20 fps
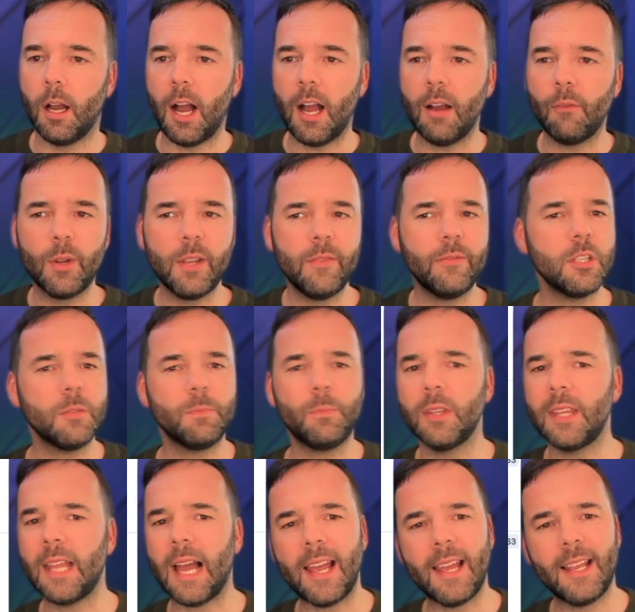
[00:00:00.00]
We've just
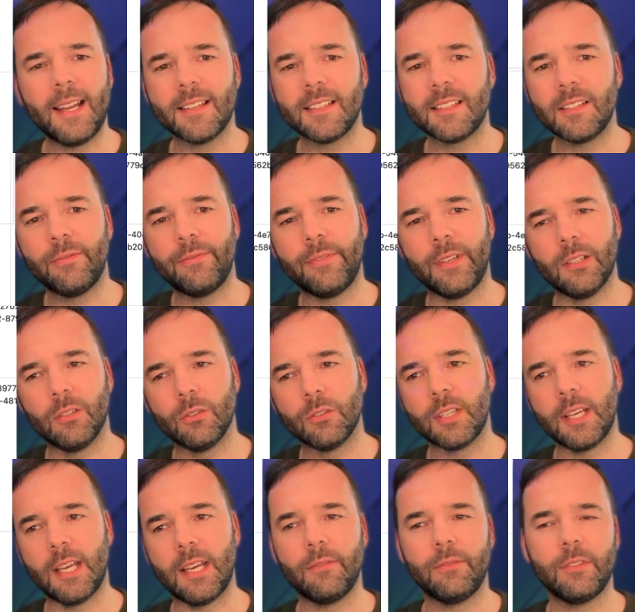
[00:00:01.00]
put that in as a
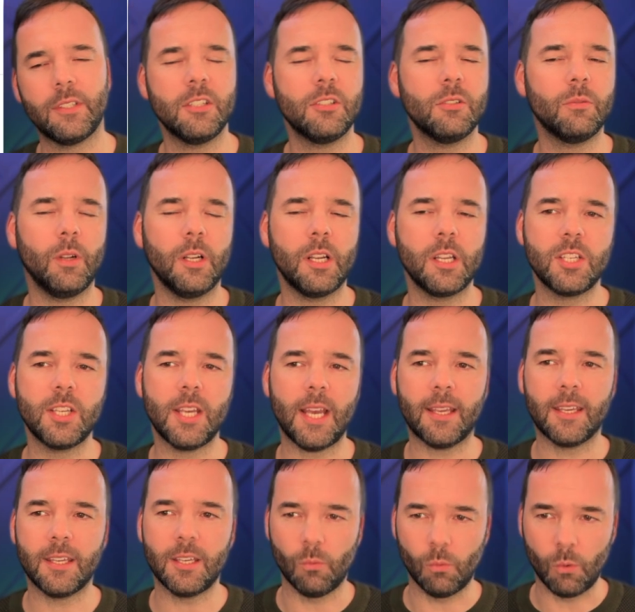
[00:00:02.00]
fail-safe. You just want to
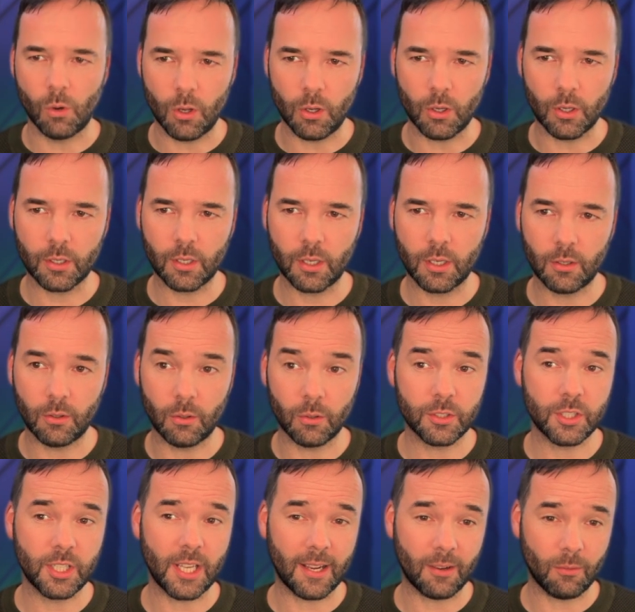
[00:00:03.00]
check your work or
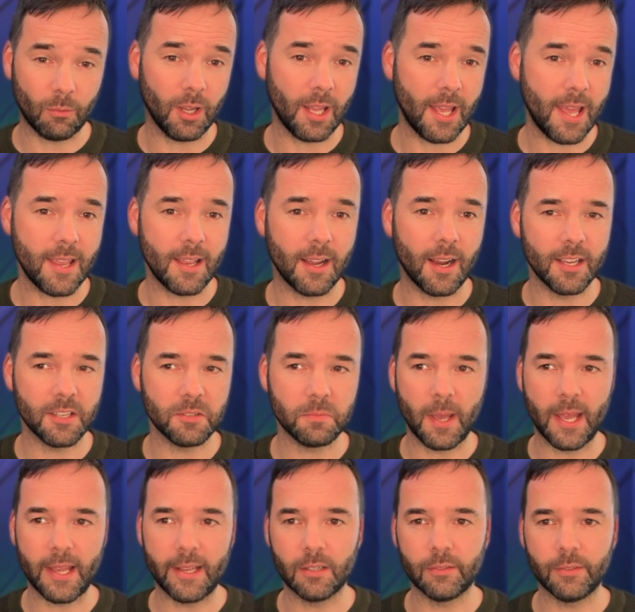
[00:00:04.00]
check what AI is
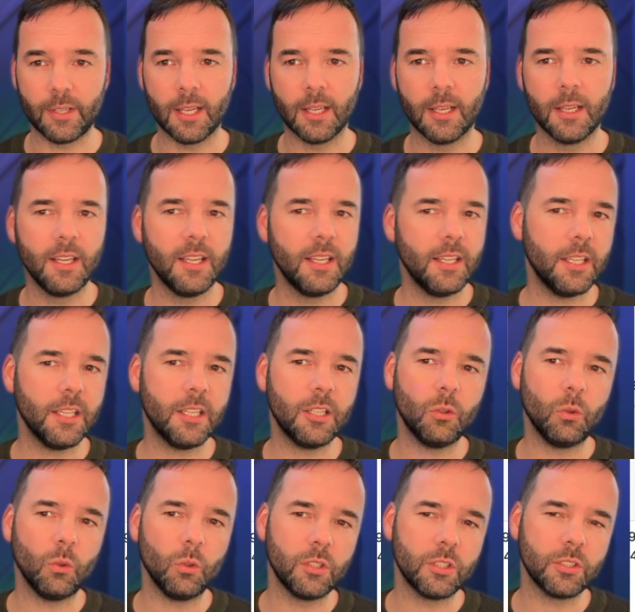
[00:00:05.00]
made of it. You could
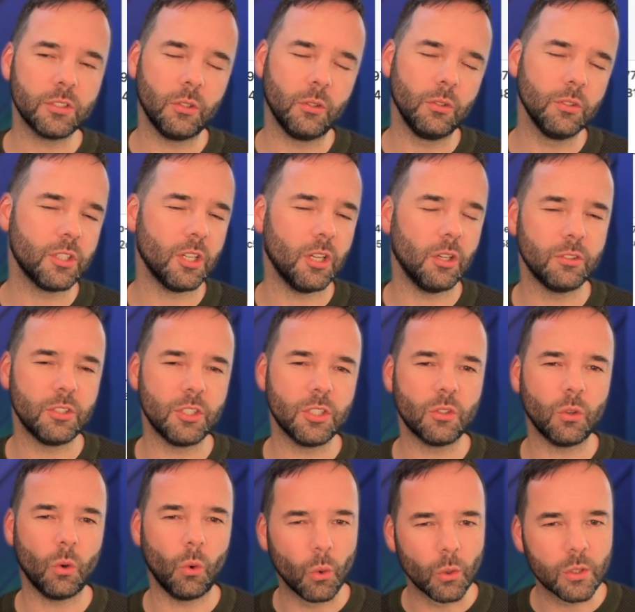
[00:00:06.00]
also
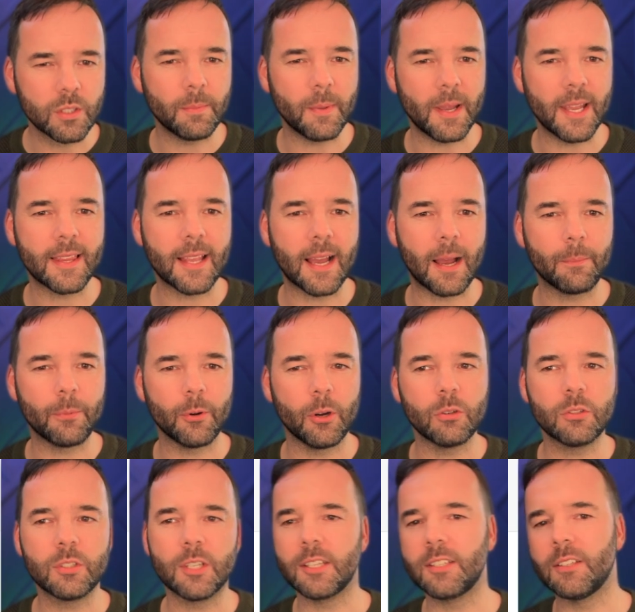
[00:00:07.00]
just automate that
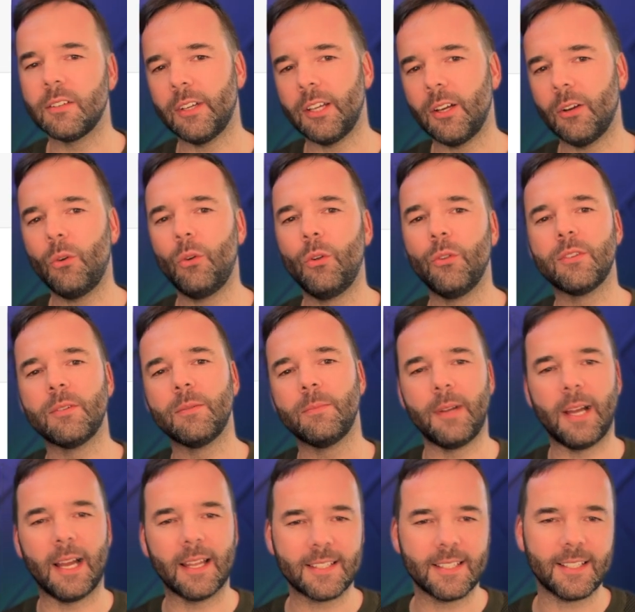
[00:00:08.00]
process so it
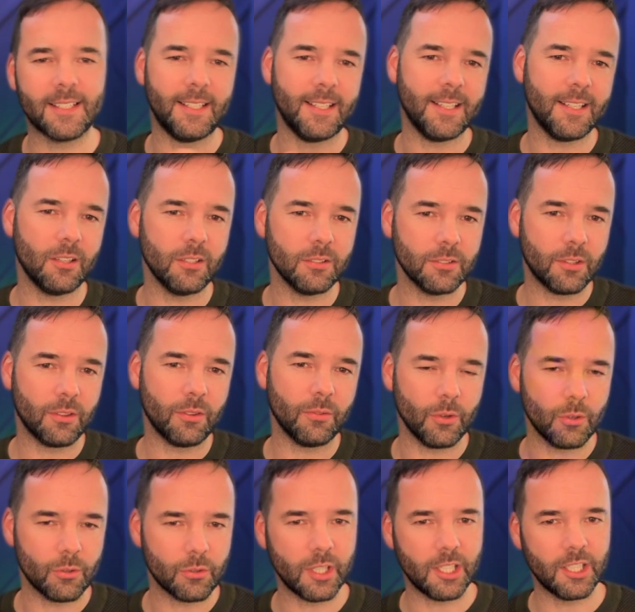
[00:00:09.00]
automatically goes
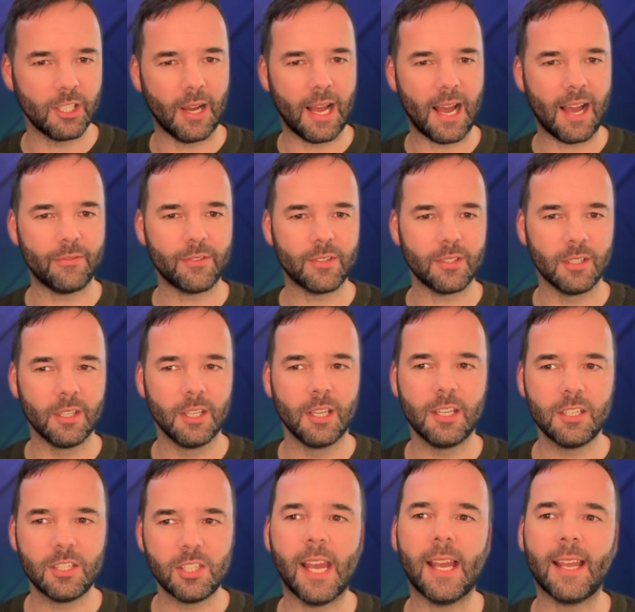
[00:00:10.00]
through. So you don't have to
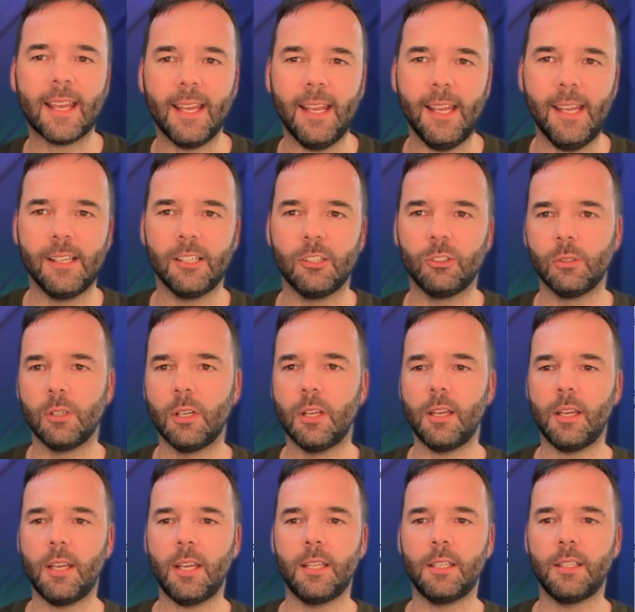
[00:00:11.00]
check it in
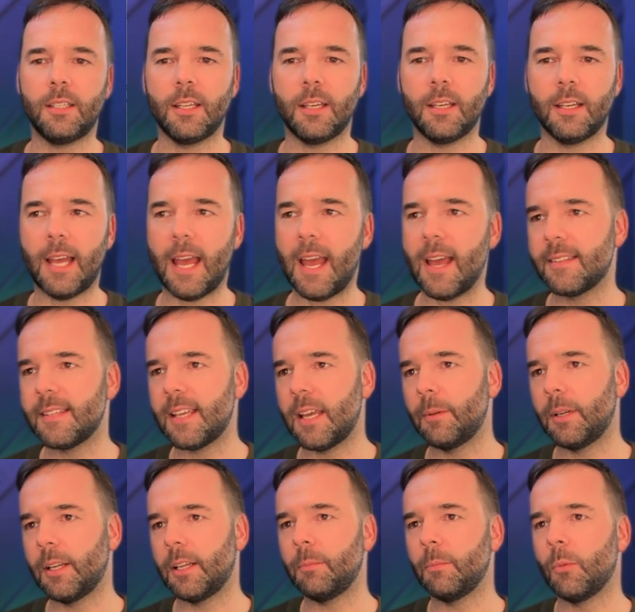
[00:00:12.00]

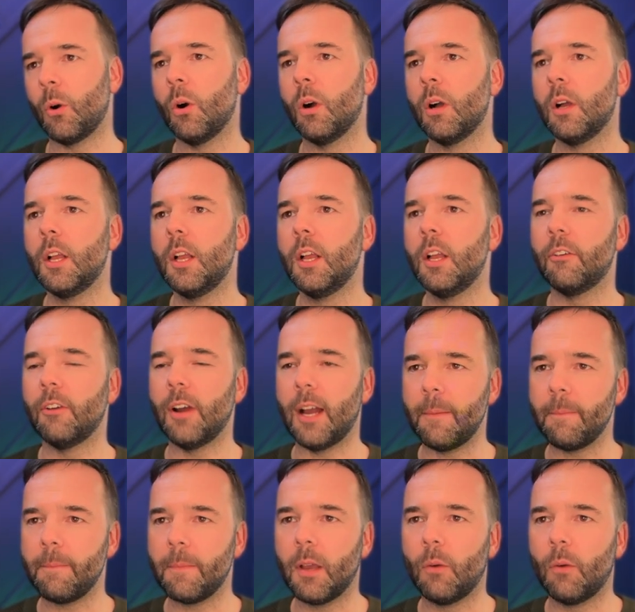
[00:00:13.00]
Airtable anymore. Right.